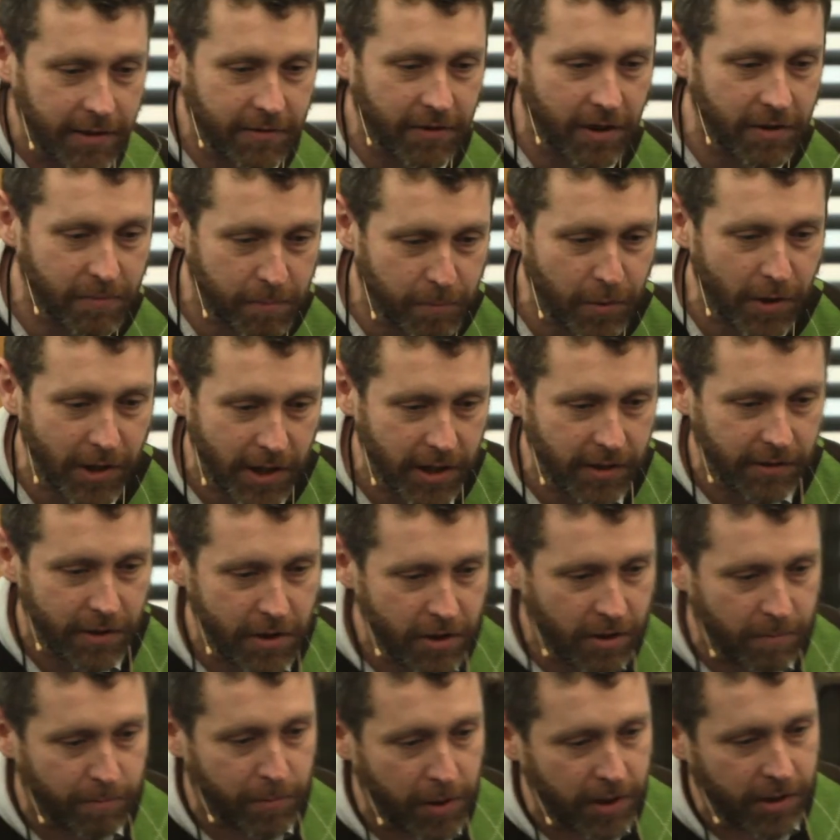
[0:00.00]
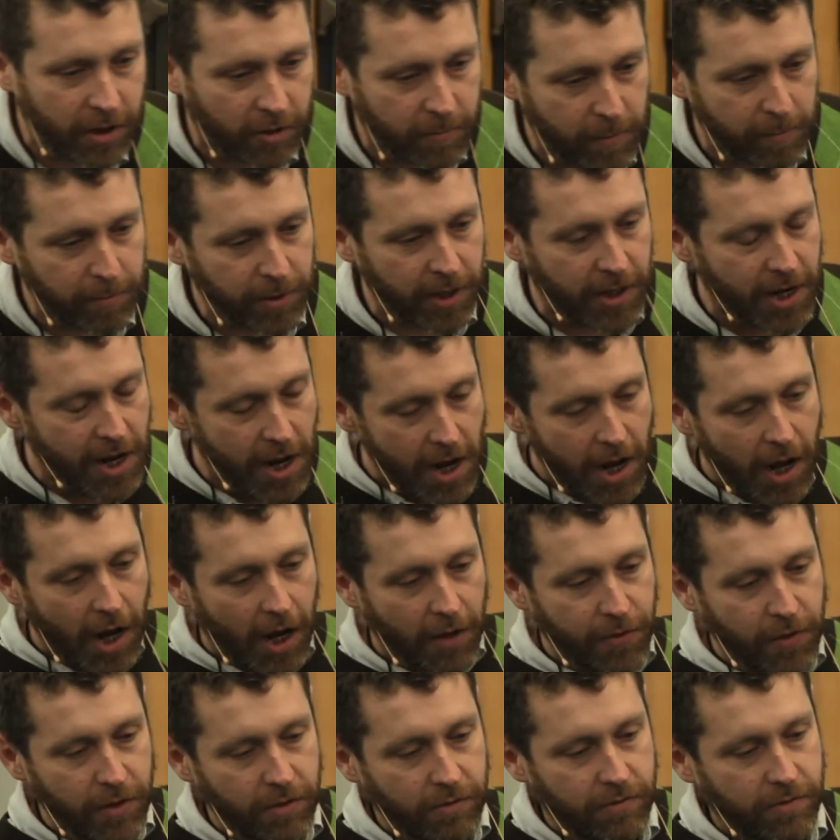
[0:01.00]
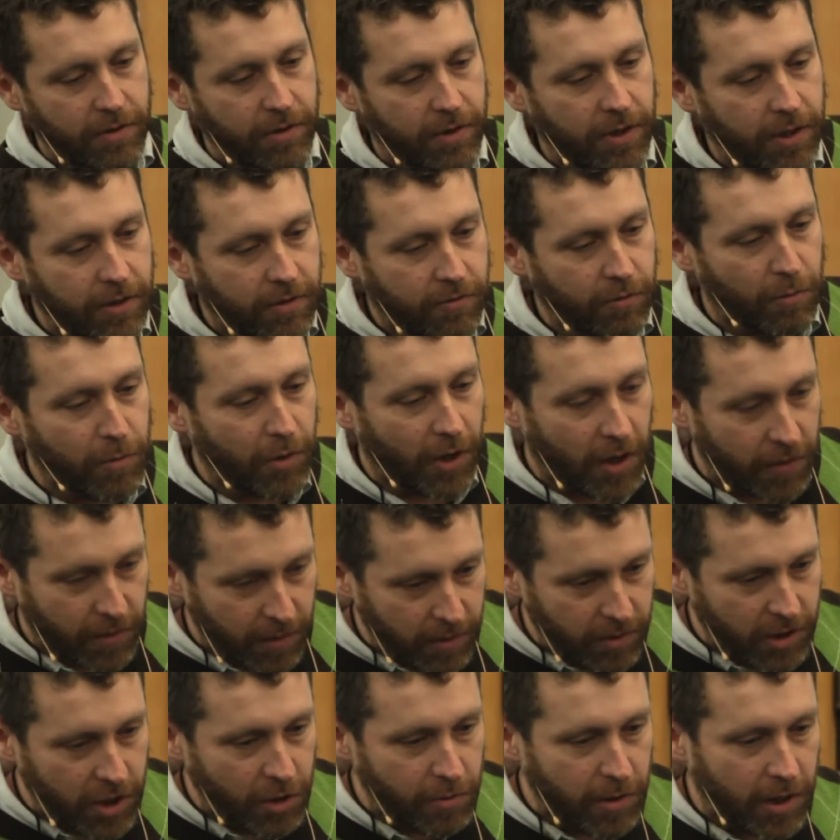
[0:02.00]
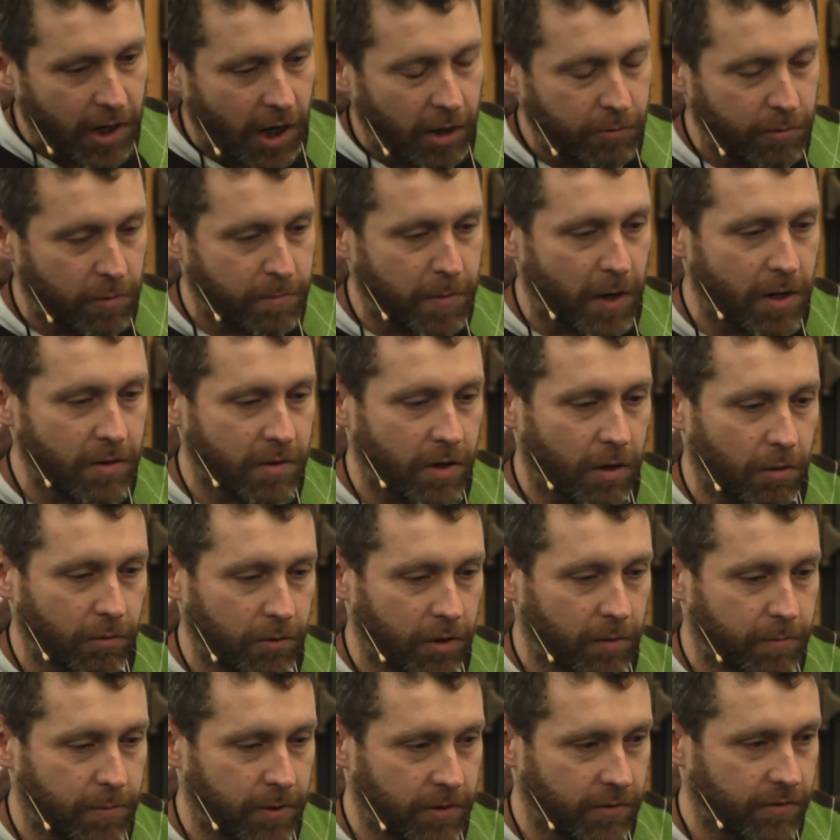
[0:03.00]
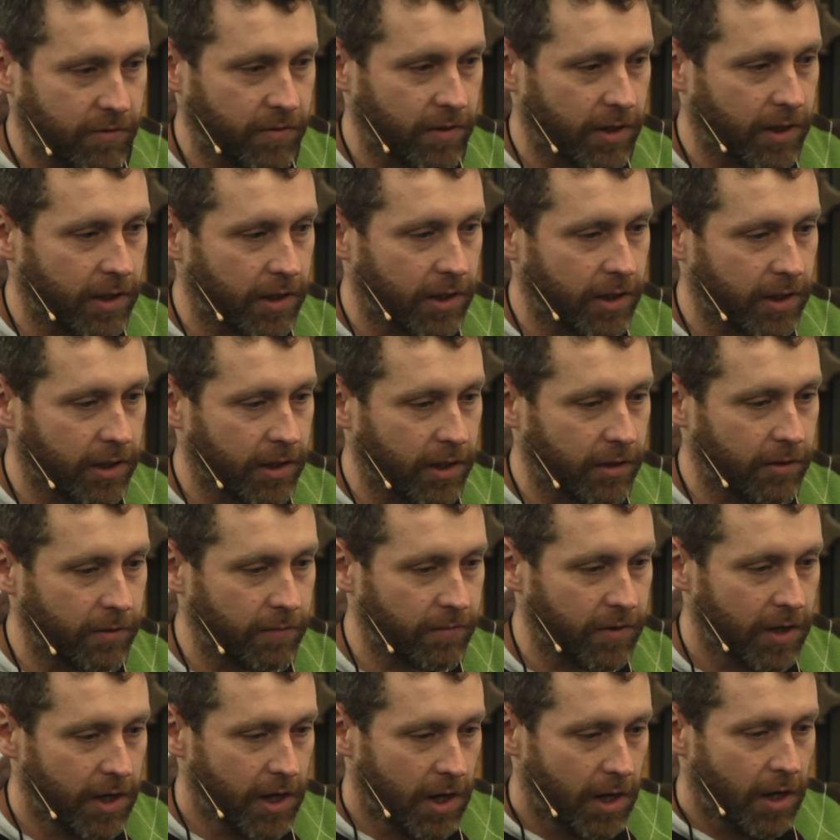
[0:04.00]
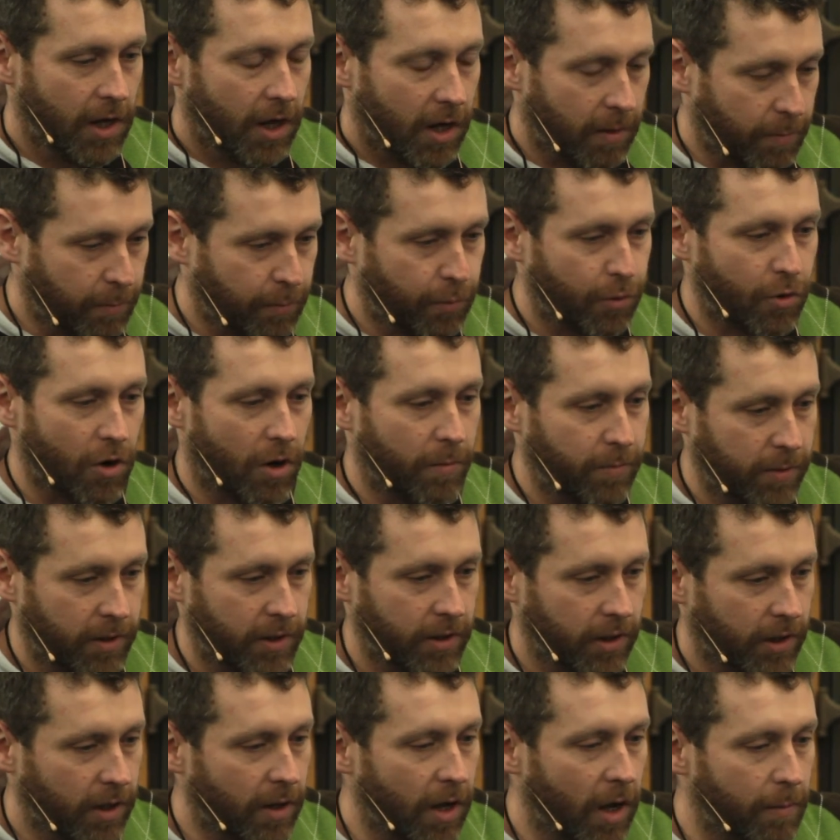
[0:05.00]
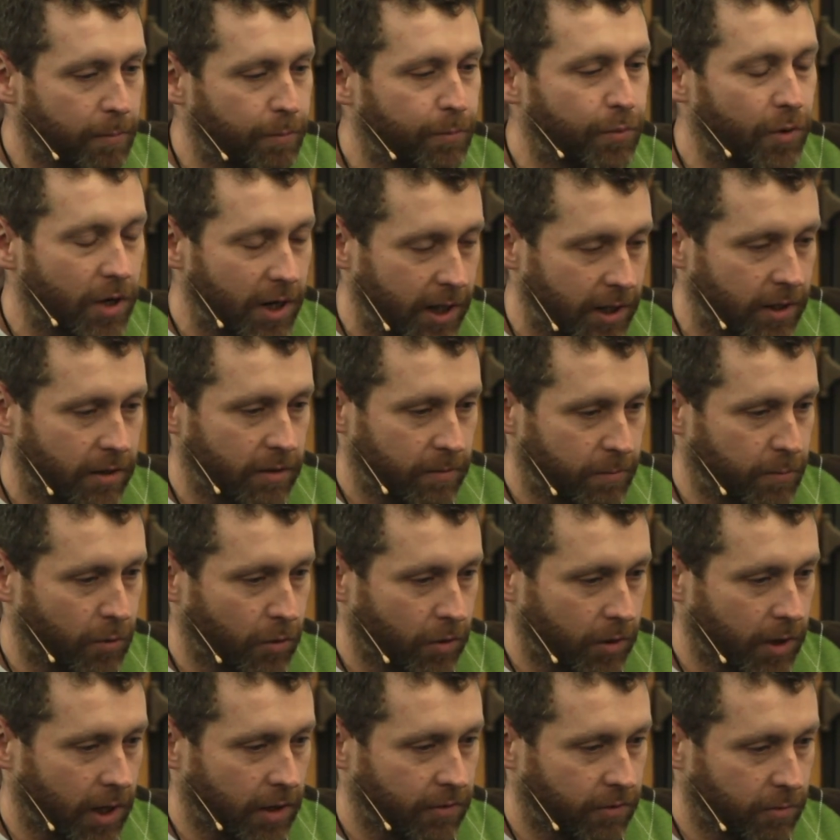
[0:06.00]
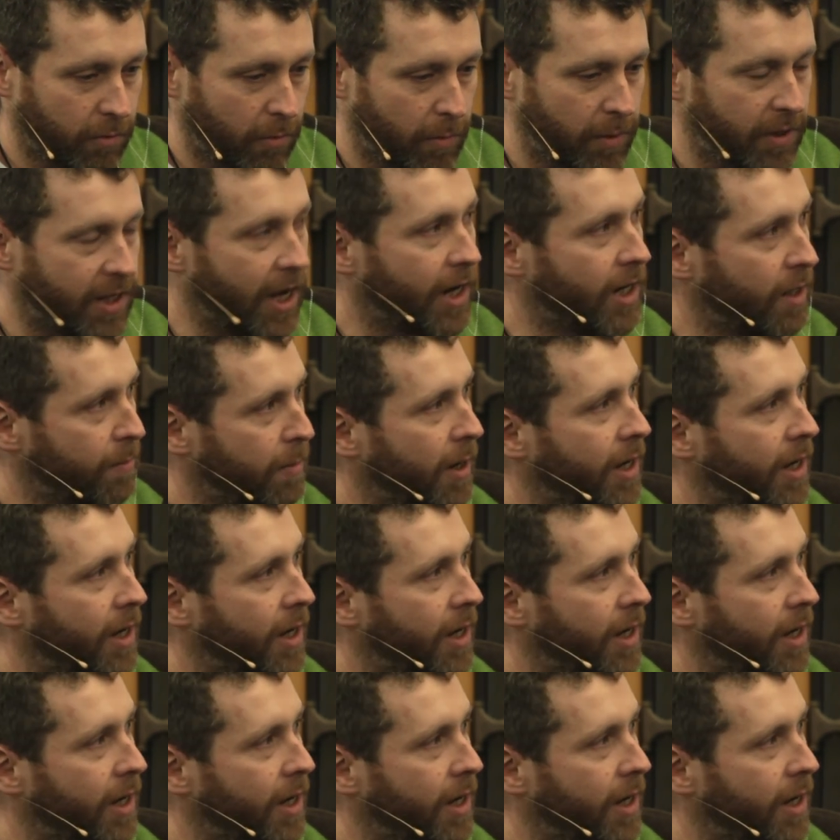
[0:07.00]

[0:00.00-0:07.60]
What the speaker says: It's brilliant that you can bring those people in. I think someone you and I would both hold up as a kind of a brilliant broadcaster would be Danny